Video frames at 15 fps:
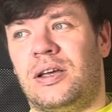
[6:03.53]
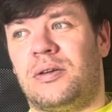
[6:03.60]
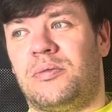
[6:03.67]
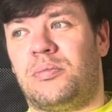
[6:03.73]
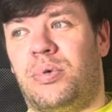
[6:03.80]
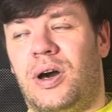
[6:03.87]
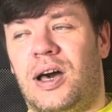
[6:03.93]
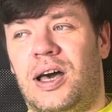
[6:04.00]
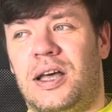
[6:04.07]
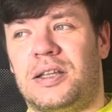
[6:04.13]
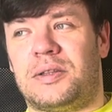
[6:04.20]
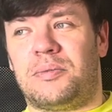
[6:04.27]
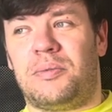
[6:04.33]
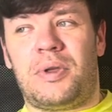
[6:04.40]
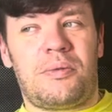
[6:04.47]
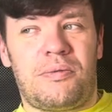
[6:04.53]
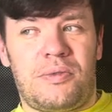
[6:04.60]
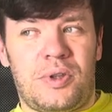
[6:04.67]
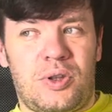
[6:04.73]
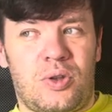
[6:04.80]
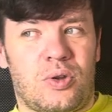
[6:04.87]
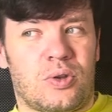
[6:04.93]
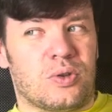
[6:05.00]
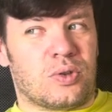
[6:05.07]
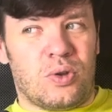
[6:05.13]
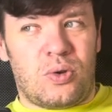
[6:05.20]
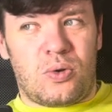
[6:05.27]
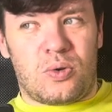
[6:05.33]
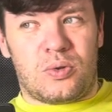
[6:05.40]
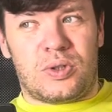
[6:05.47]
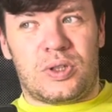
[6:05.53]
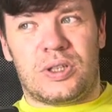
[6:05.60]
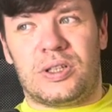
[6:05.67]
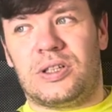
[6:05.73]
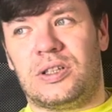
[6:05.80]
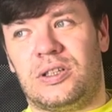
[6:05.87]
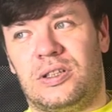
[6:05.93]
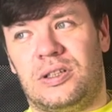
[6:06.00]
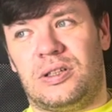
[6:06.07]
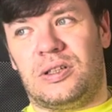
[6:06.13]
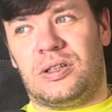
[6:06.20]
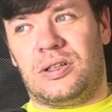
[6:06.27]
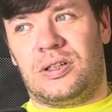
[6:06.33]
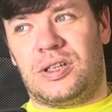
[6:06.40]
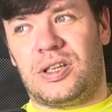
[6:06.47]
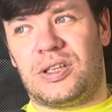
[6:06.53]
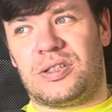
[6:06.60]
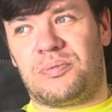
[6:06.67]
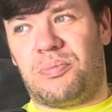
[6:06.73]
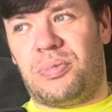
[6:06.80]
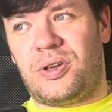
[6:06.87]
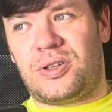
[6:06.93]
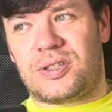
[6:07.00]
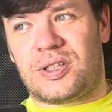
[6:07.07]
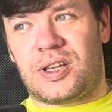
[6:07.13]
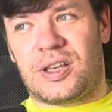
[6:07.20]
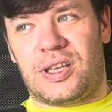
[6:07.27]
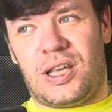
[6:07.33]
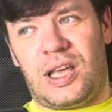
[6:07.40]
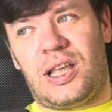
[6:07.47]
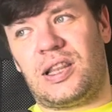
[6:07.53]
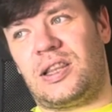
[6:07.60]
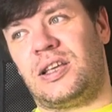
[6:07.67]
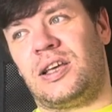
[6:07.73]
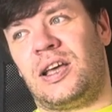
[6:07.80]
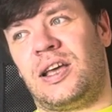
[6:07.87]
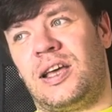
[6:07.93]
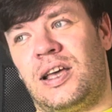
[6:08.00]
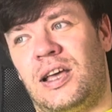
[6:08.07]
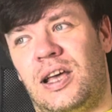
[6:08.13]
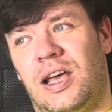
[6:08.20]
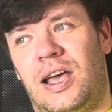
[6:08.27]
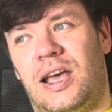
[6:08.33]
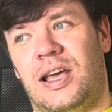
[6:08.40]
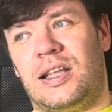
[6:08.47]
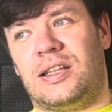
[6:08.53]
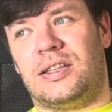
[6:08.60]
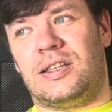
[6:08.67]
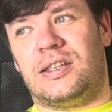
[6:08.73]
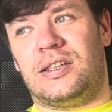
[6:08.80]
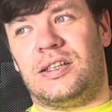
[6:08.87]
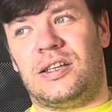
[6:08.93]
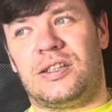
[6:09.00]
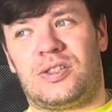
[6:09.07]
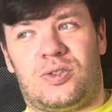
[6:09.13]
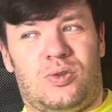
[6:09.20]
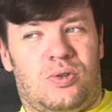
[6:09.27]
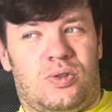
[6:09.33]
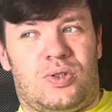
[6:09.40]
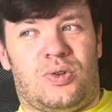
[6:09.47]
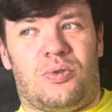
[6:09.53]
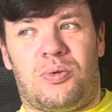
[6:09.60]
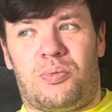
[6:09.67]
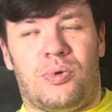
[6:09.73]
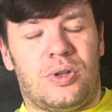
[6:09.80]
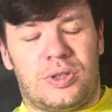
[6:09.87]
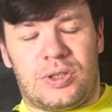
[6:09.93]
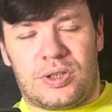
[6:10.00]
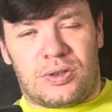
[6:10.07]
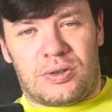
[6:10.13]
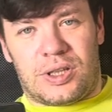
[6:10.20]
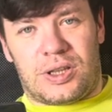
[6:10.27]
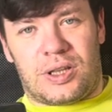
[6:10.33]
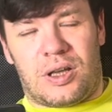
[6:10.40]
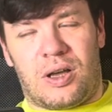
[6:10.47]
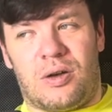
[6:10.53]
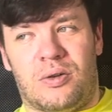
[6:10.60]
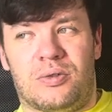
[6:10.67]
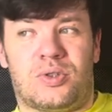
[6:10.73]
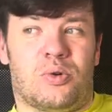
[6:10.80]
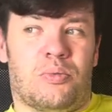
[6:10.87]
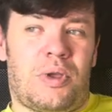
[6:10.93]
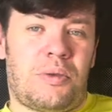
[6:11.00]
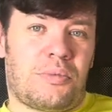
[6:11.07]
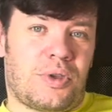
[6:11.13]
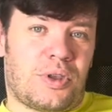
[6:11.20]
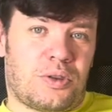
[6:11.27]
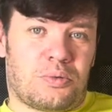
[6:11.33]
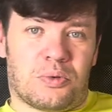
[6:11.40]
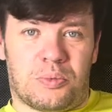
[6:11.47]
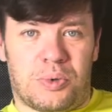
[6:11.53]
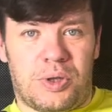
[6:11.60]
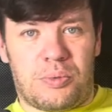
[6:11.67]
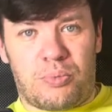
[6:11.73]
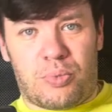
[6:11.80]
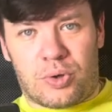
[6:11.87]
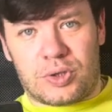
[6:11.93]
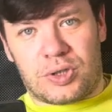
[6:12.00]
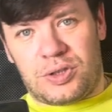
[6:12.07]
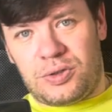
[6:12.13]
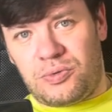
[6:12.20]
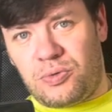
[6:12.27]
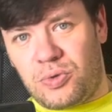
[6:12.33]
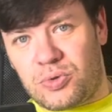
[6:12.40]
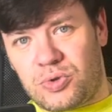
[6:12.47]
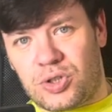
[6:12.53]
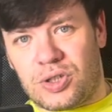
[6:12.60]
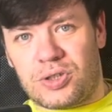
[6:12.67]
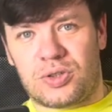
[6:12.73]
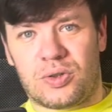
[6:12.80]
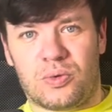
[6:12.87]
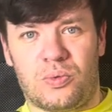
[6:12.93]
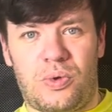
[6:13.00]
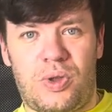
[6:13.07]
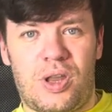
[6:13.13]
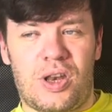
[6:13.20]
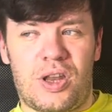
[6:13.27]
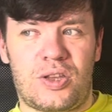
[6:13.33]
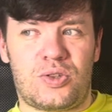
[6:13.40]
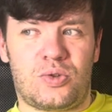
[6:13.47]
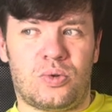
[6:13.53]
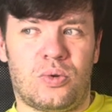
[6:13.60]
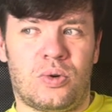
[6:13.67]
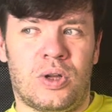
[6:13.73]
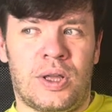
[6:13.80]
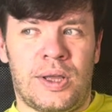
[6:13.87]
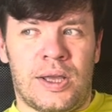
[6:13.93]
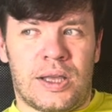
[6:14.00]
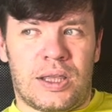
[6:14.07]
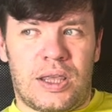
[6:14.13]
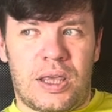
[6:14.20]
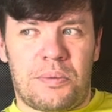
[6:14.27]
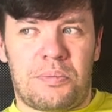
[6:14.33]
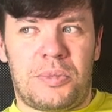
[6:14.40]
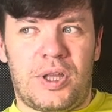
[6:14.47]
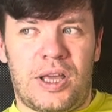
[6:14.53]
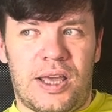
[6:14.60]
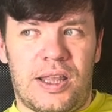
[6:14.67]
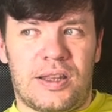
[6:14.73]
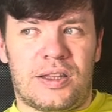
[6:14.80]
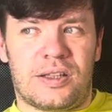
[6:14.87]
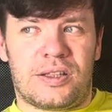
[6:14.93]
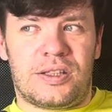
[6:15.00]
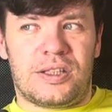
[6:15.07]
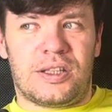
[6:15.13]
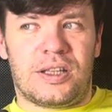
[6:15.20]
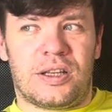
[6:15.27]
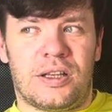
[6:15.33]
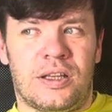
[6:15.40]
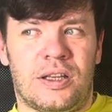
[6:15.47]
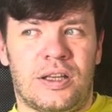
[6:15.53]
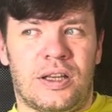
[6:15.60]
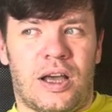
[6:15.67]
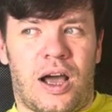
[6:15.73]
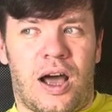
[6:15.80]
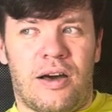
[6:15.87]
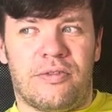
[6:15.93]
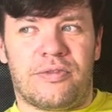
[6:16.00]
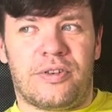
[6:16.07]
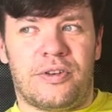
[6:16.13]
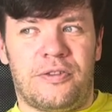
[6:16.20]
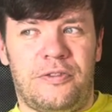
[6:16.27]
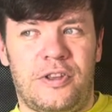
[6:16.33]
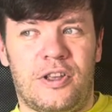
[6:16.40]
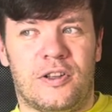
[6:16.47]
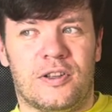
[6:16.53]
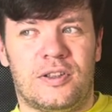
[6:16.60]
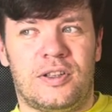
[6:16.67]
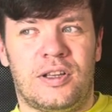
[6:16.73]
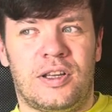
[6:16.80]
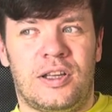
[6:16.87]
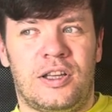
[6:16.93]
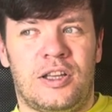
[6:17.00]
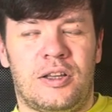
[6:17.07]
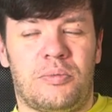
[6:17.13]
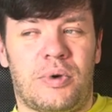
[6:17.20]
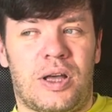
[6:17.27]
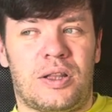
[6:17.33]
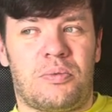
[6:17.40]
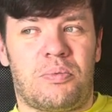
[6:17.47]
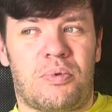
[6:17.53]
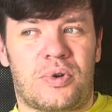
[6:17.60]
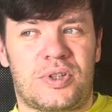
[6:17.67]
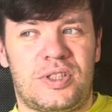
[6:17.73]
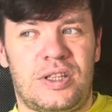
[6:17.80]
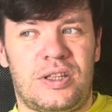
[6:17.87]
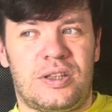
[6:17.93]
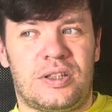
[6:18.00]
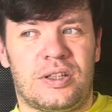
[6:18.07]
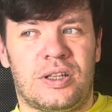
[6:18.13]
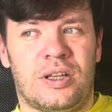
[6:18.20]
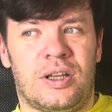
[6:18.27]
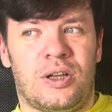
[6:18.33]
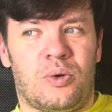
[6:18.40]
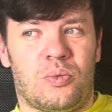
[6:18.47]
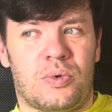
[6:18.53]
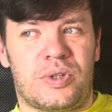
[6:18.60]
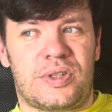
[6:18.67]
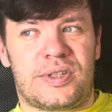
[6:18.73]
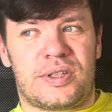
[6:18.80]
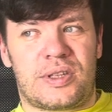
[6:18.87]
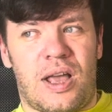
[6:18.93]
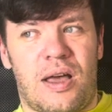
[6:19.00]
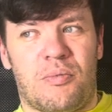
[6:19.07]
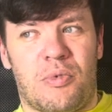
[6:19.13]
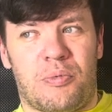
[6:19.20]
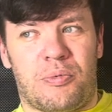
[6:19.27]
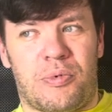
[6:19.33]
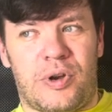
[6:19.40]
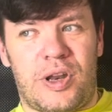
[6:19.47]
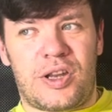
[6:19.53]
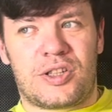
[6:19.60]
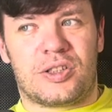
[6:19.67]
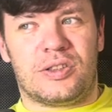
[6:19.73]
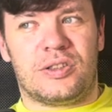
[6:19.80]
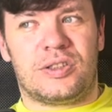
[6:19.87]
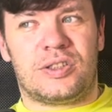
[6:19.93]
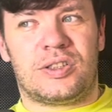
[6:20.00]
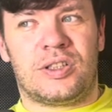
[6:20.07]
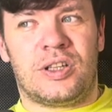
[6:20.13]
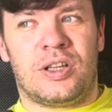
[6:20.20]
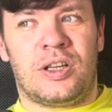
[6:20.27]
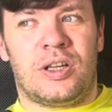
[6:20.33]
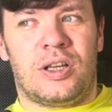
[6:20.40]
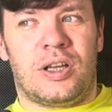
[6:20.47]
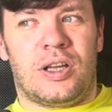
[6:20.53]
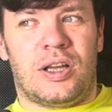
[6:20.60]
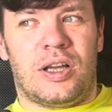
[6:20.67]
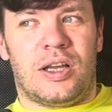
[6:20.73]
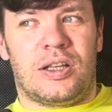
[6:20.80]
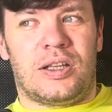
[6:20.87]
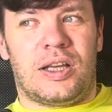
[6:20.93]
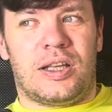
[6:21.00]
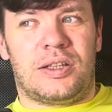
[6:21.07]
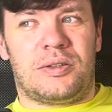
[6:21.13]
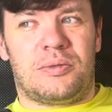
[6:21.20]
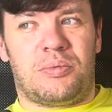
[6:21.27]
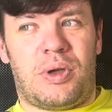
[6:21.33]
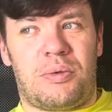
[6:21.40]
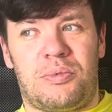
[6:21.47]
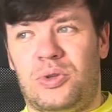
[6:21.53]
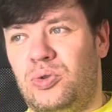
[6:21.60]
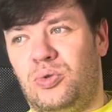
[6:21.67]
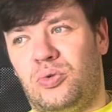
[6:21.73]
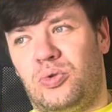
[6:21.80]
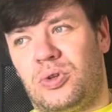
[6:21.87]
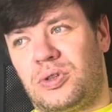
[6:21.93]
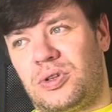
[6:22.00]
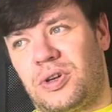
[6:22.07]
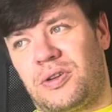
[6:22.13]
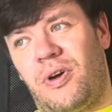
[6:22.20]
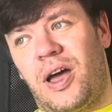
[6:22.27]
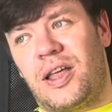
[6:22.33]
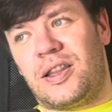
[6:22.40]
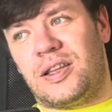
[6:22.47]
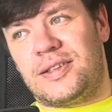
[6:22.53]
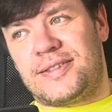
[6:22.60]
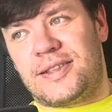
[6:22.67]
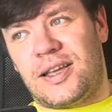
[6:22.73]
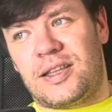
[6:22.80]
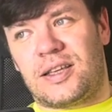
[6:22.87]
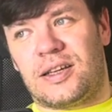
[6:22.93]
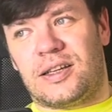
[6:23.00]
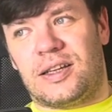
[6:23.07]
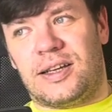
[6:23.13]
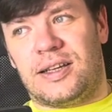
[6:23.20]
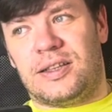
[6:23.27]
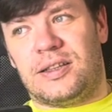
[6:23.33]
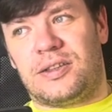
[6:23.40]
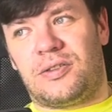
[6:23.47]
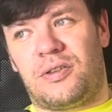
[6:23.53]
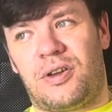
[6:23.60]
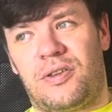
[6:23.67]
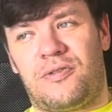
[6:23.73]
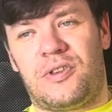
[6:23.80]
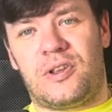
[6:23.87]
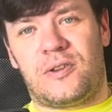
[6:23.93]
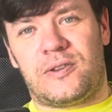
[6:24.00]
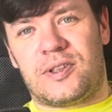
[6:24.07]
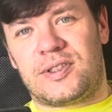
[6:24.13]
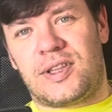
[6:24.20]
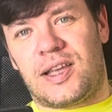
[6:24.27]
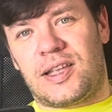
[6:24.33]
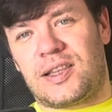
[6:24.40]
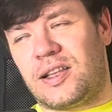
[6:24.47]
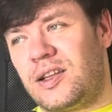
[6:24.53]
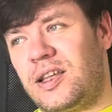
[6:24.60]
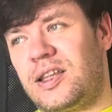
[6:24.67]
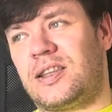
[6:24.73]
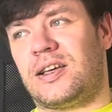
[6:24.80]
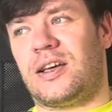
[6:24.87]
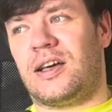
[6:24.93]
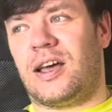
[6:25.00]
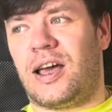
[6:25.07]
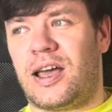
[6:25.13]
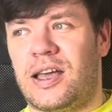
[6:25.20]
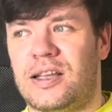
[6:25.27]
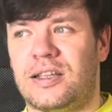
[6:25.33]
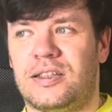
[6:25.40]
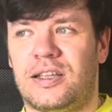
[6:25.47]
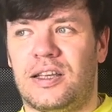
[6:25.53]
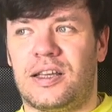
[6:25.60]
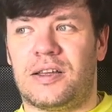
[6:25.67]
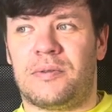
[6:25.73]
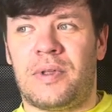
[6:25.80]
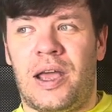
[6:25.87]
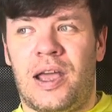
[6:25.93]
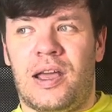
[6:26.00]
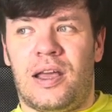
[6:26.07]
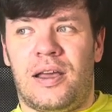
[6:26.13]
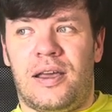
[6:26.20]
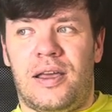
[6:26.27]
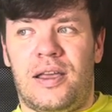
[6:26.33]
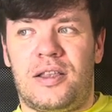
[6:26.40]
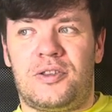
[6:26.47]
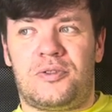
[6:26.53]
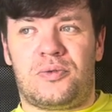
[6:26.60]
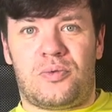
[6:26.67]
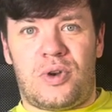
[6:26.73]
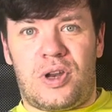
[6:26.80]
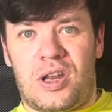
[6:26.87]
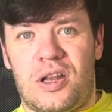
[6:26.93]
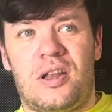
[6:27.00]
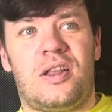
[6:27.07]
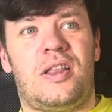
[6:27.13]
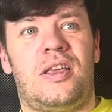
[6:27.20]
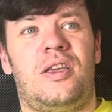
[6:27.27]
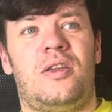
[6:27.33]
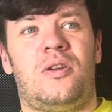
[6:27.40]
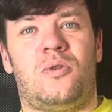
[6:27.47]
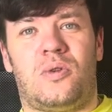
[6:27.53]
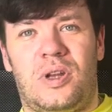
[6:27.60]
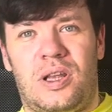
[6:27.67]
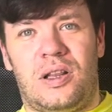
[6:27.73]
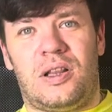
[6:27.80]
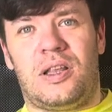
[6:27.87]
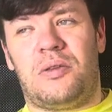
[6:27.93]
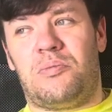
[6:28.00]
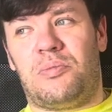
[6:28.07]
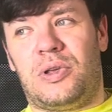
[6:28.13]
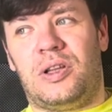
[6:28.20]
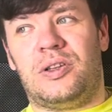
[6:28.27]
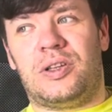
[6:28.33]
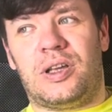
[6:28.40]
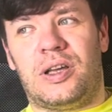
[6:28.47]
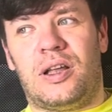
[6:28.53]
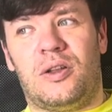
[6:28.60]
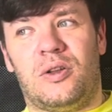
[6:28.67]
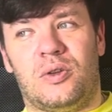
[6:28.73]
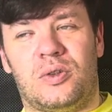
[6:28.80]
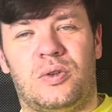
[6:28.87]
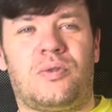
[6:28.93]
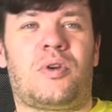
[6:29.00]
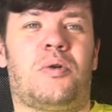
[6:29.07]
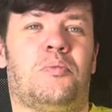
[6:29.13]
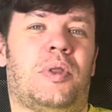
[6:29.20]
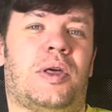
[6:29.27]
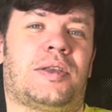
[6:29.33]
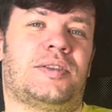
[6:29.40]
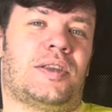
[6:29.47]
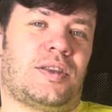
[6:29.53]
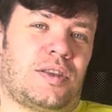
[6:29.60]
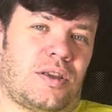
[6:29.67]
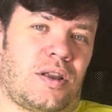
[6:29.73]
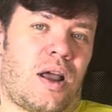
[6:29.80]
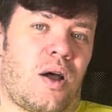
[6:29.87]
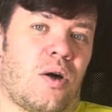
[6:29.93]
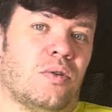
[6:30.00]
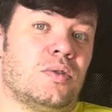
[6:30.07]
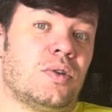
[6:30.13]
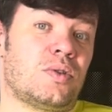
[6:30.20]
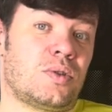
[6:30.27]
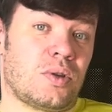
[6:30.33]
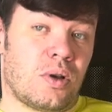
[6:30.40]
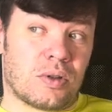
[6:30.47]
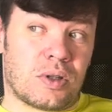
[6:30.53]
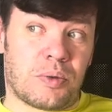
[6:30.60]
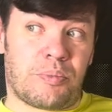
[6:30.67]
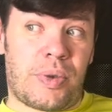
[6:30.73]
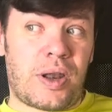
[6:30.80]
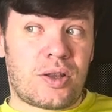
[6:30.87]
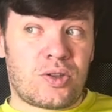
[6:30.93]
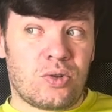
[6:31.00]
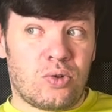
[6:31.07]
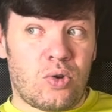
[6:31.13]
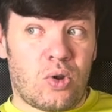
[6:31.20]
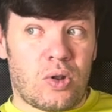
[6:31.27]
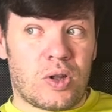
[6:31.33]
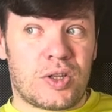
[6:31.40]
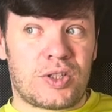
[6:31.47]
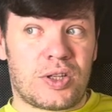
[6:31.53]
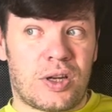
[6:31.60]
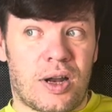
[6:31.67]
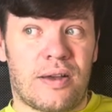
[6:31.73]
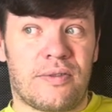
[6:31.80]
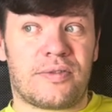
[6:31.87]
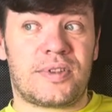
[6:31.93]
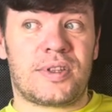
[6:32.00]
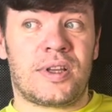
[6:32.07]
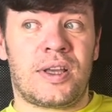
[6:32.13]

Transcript: but maybe we don't know his birthday yet, and it's not so important right now. So maybe it will be important in the future. So we need to keep the entity half filled, but proceed with some operations that maybe do not require this data, and refill this data later. And it's really build a lot of complexity around. So the personal knowledge graphs,